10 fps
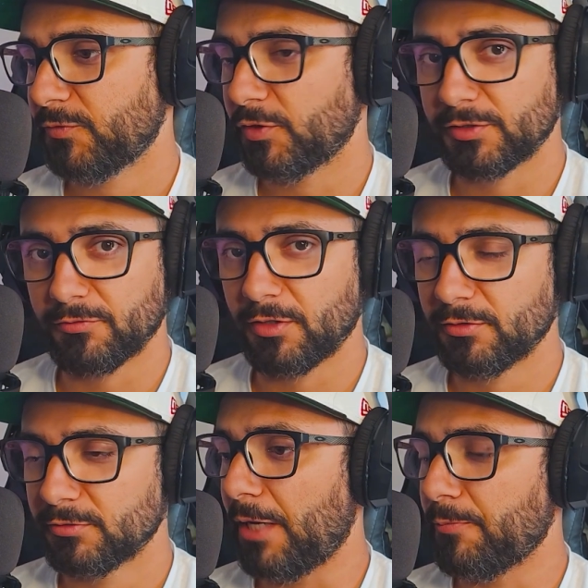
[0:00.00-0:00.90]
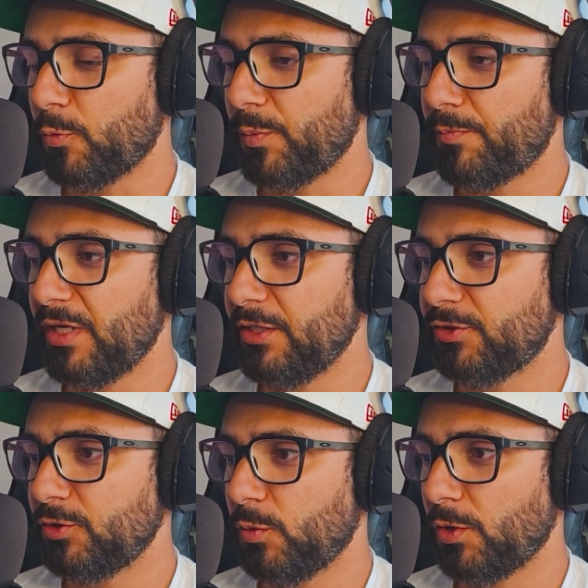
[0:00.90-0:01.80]
First of all, not
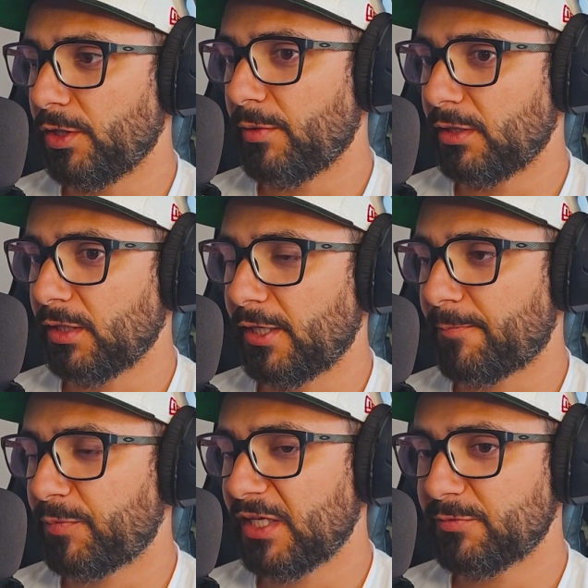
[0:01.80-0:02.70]
being too worried about like,